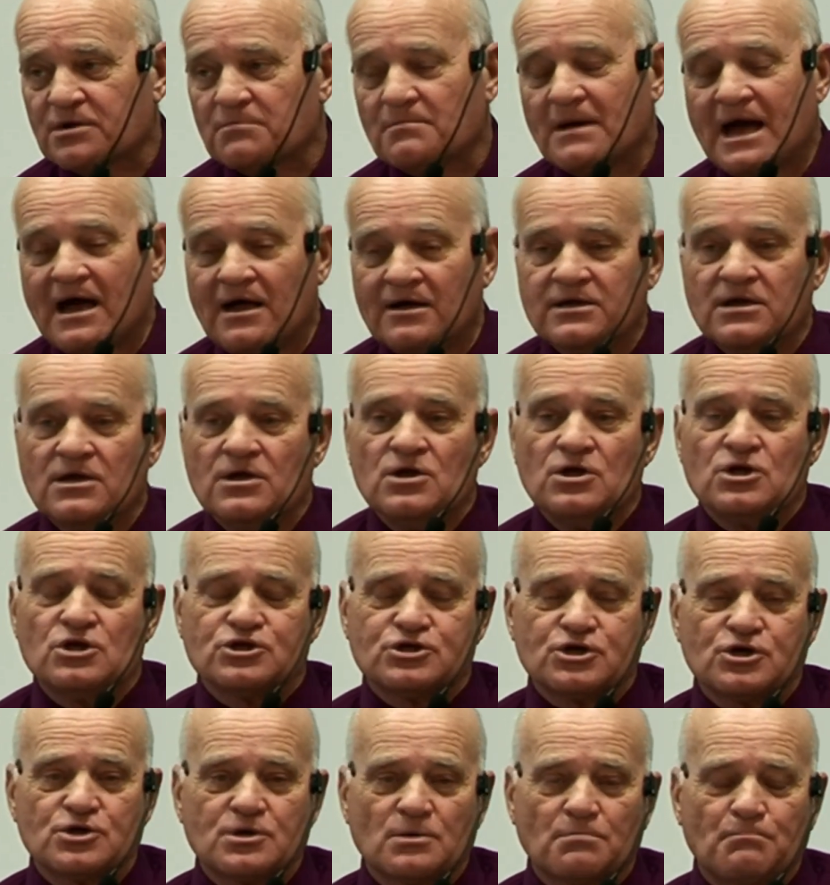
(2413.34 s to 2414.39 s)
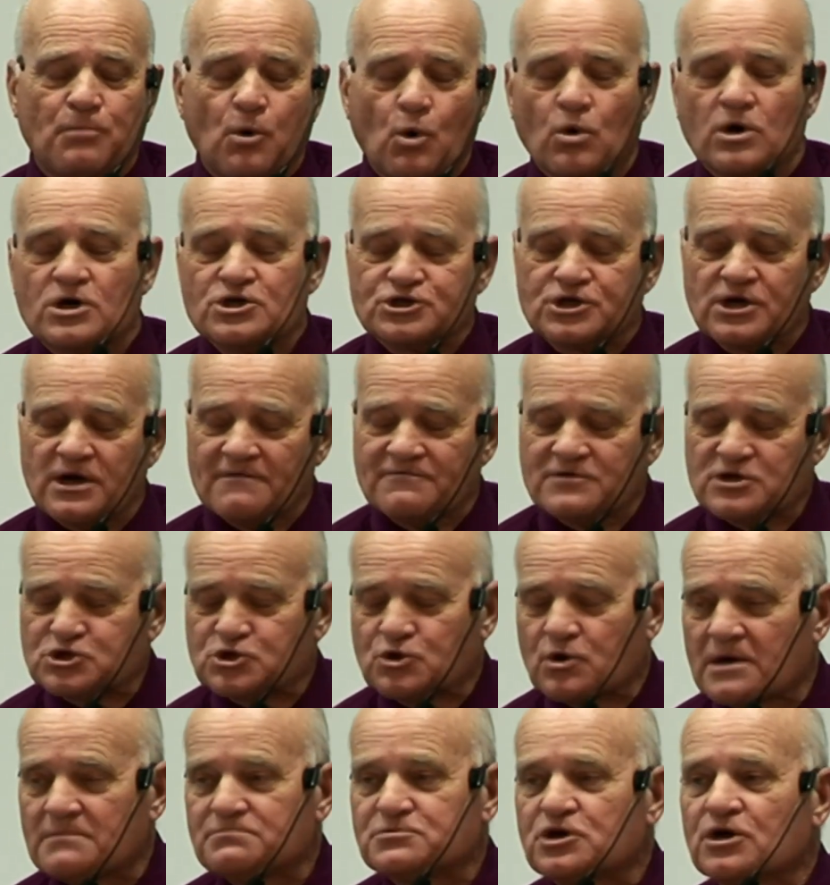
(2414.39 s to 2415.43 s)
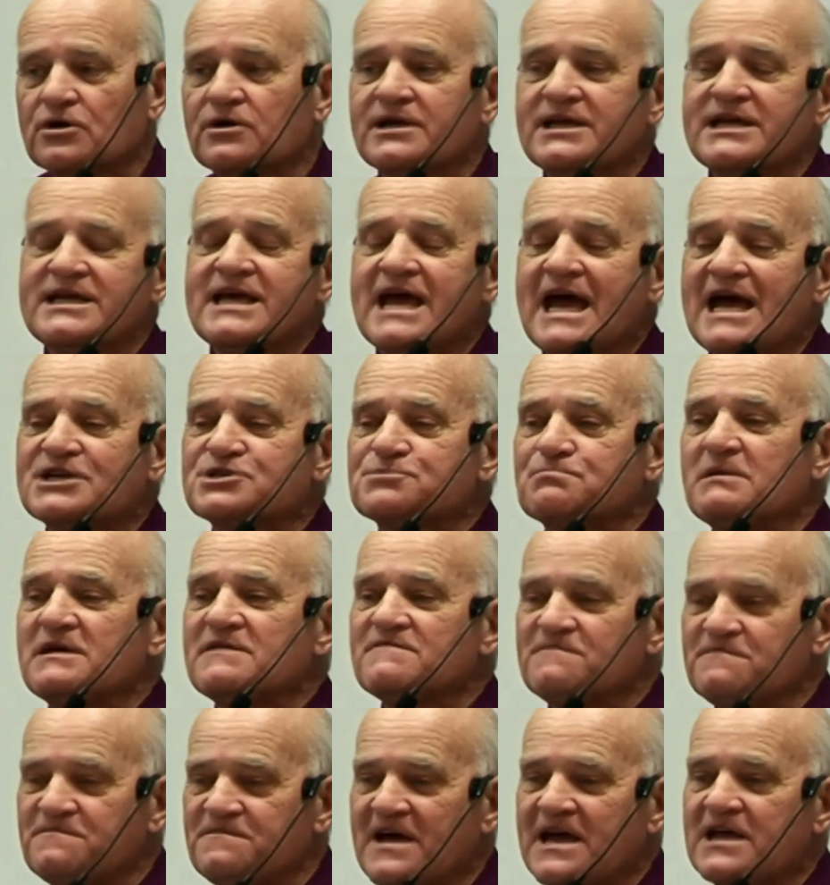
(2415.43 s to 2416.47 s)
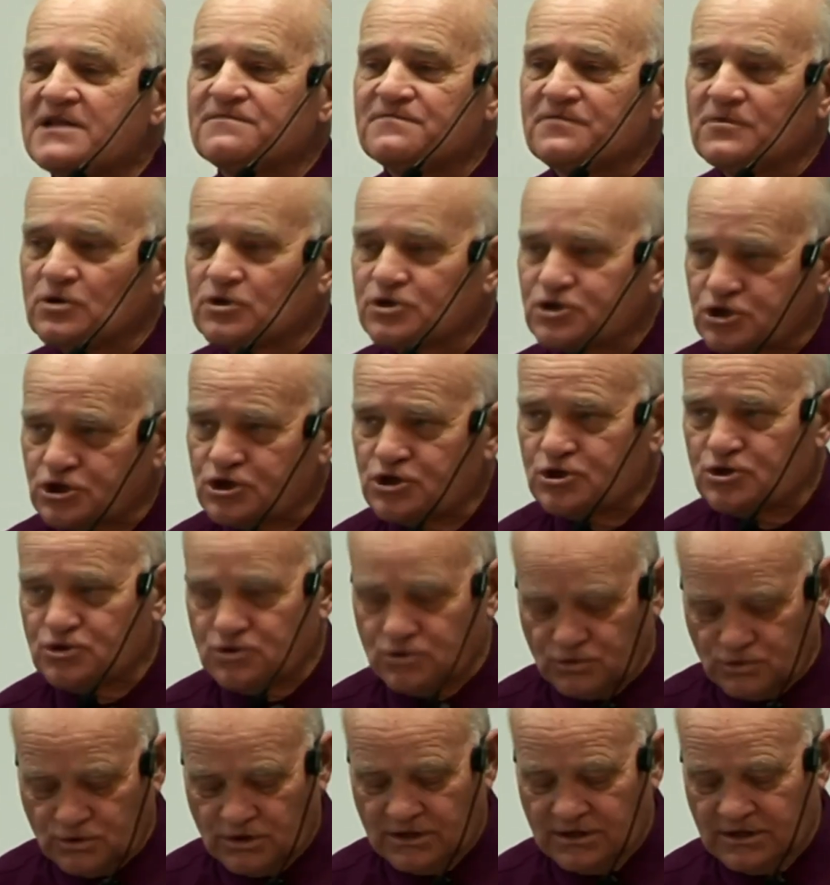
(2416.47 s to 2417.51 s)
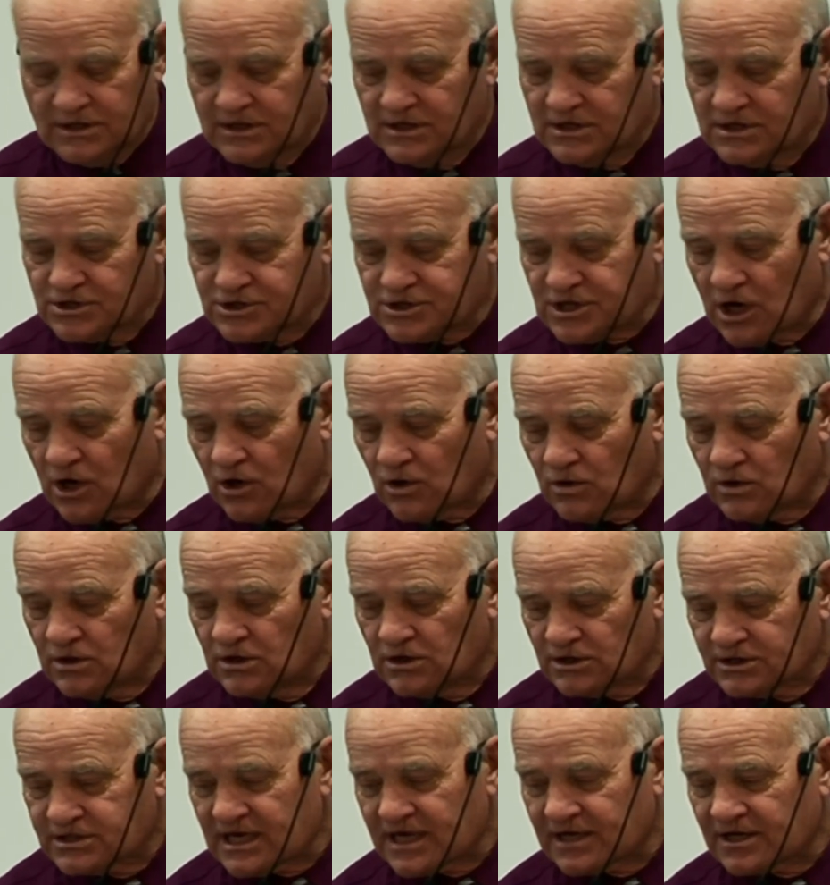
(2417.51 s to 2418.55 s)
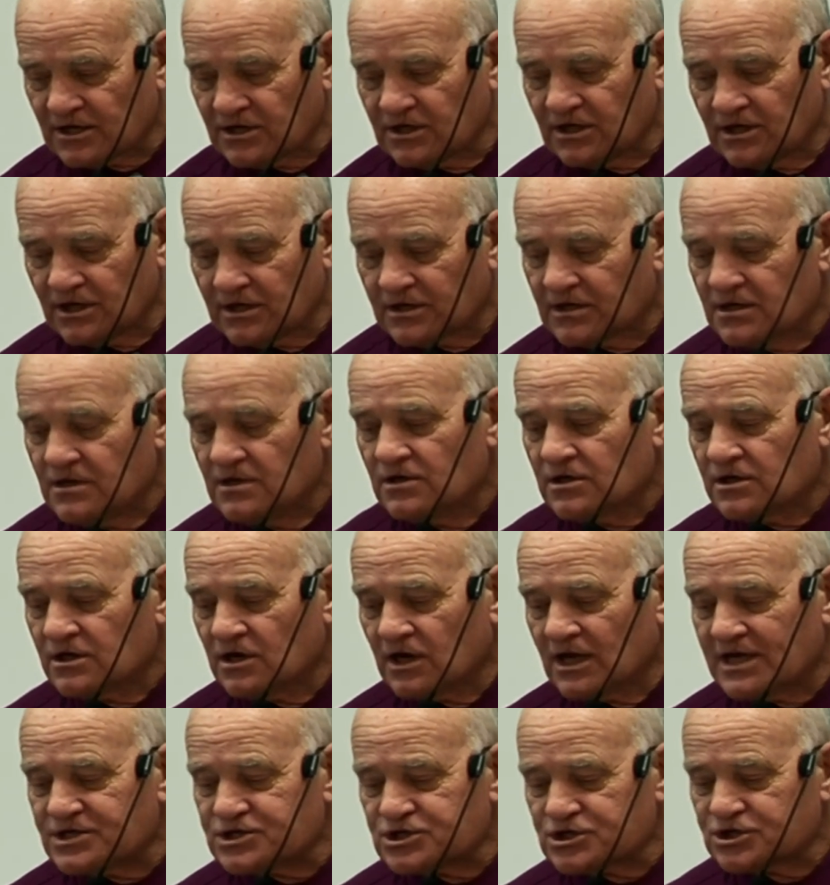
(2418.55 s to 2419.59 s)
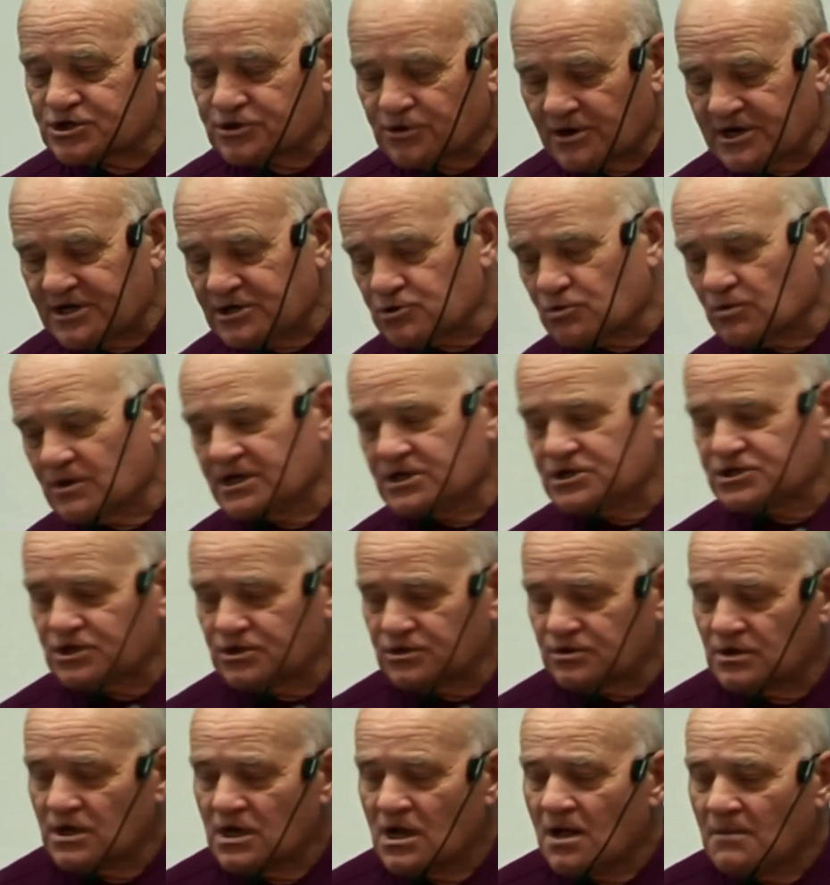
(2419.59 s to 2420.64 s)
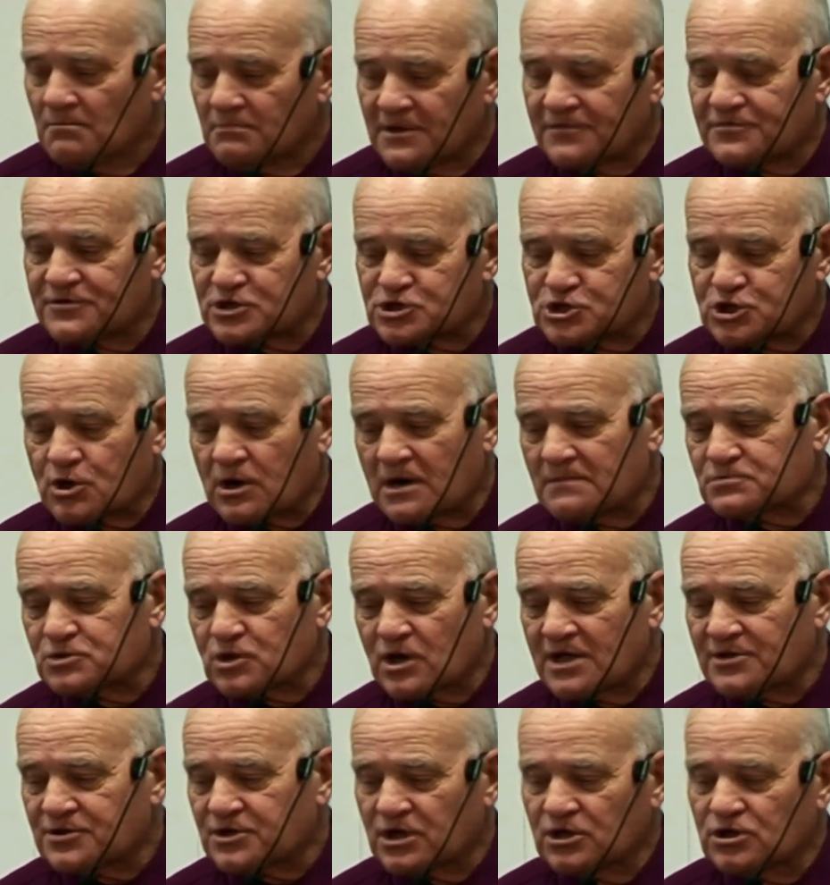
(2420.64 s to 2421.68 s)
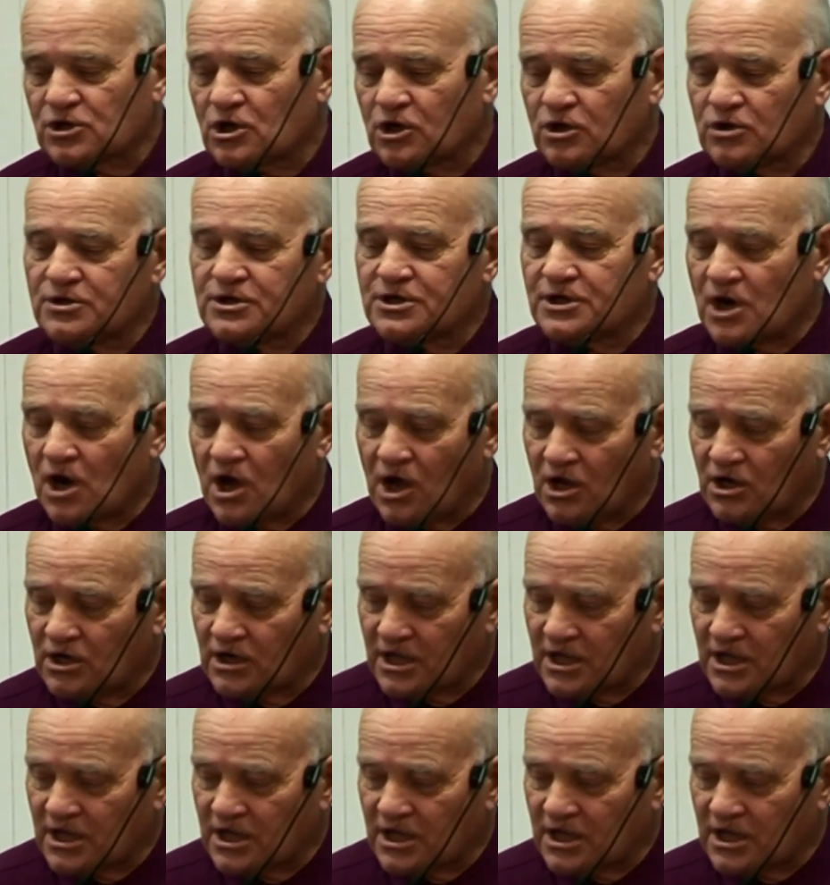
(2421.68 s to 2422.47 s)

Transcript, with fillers: about to the portion of the scripture he has been faithful to. So take a look. Galatians three twenty-two. But the scripture hath concluded all